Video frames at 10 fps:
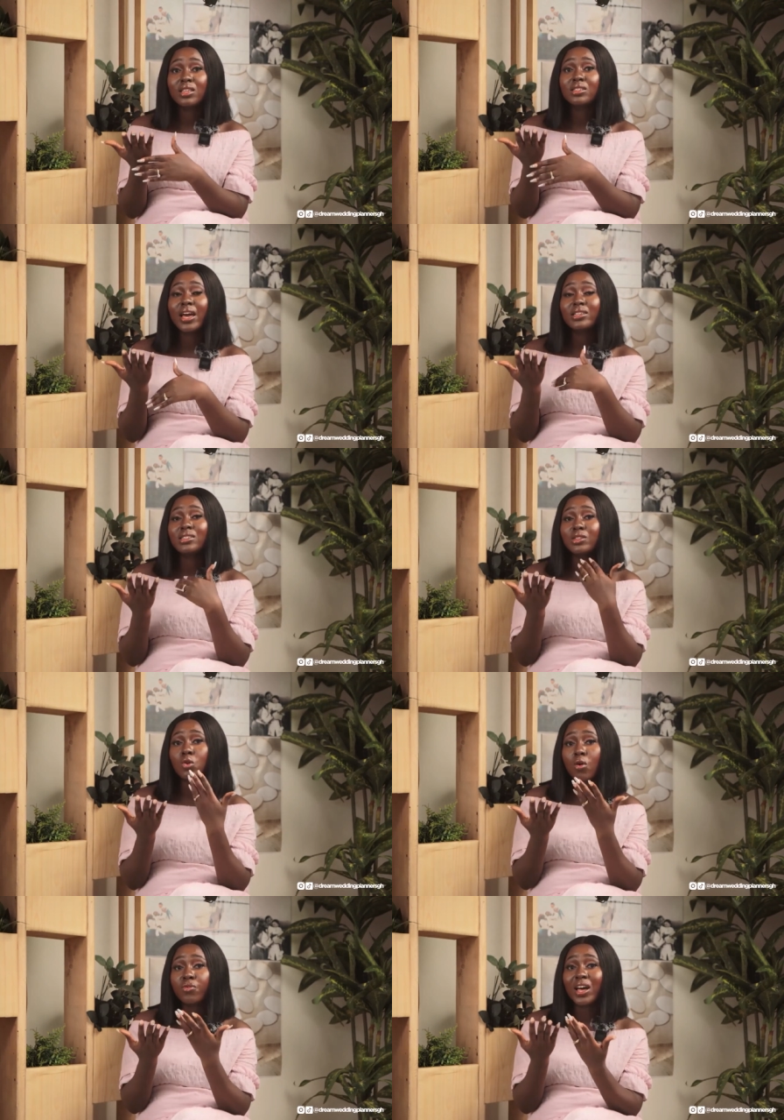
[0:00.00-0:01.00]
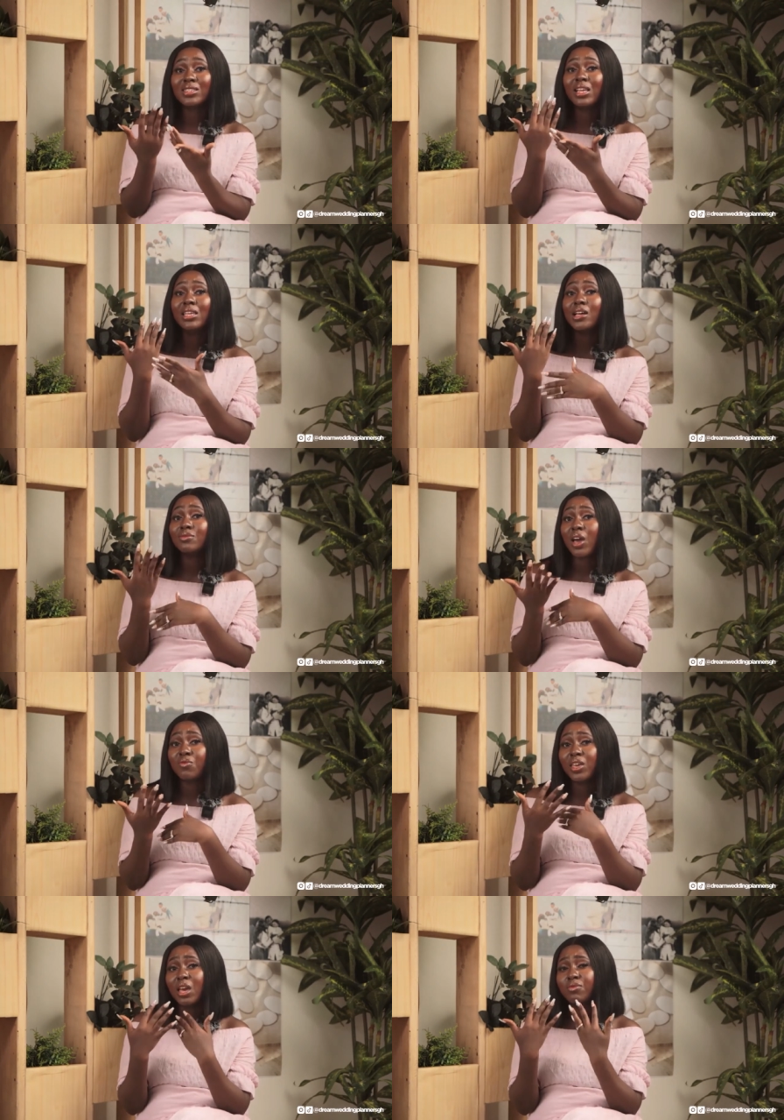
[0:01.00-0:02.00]
these guys set off as early as
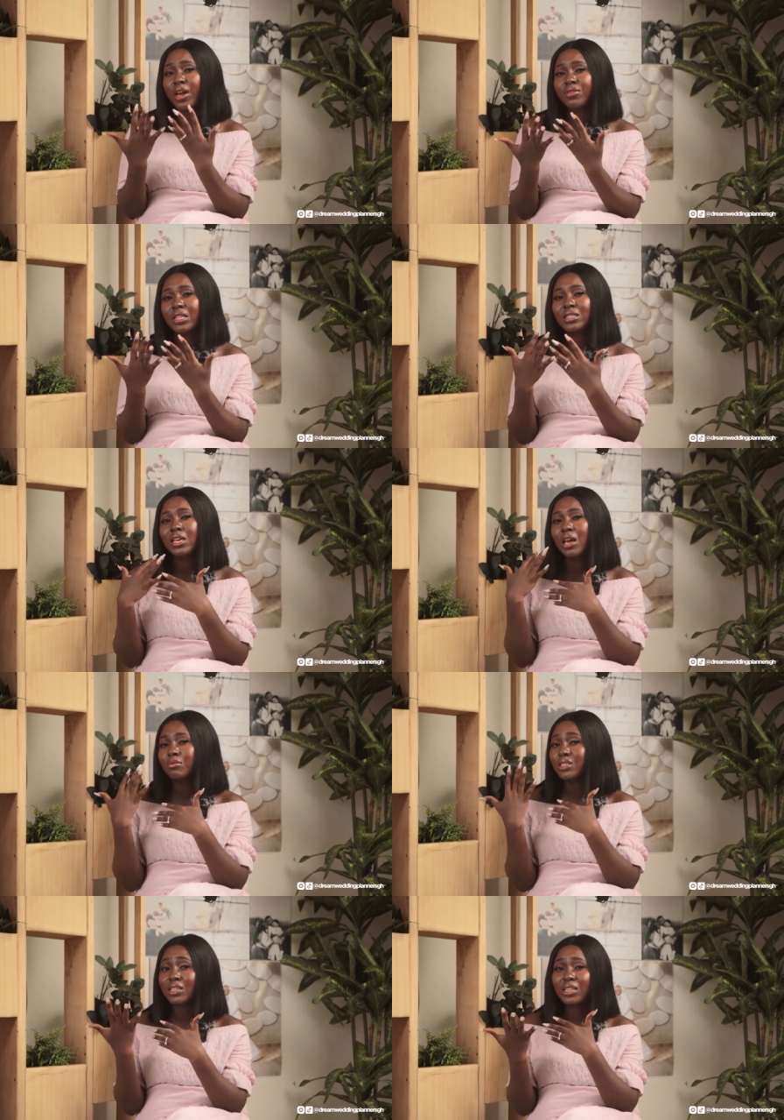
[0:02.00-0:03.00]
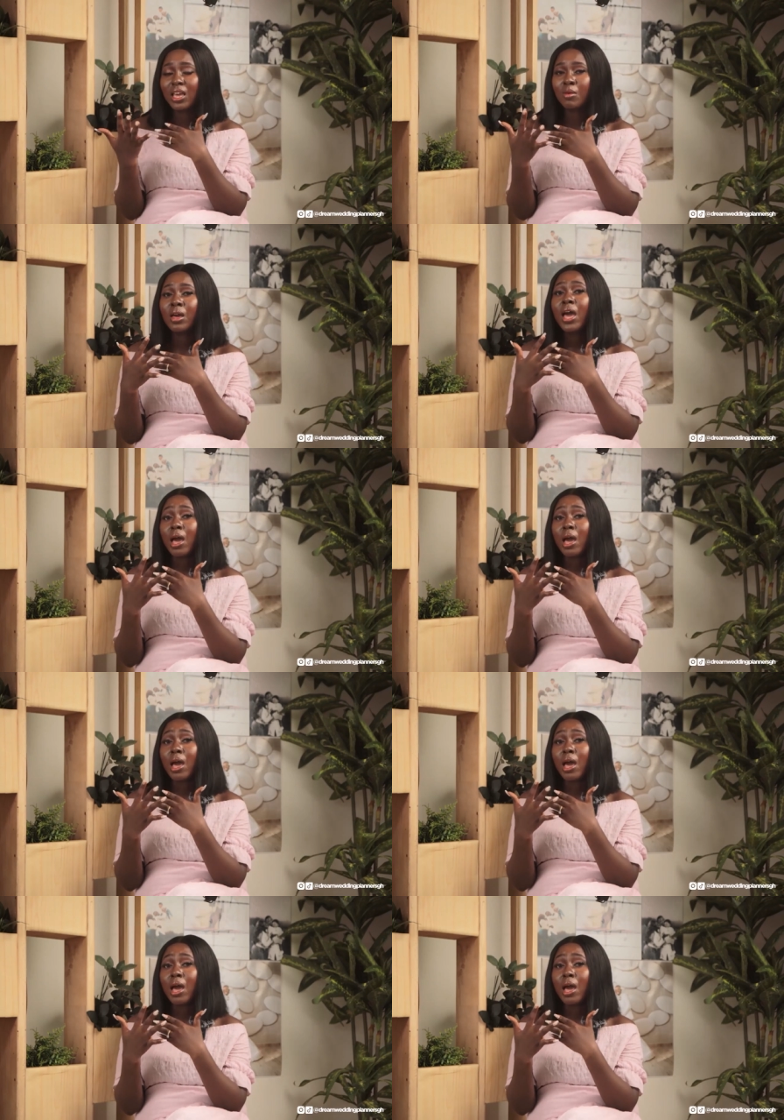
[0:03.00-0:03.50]
5 a.m., 5.30 a.m., 6 a.m.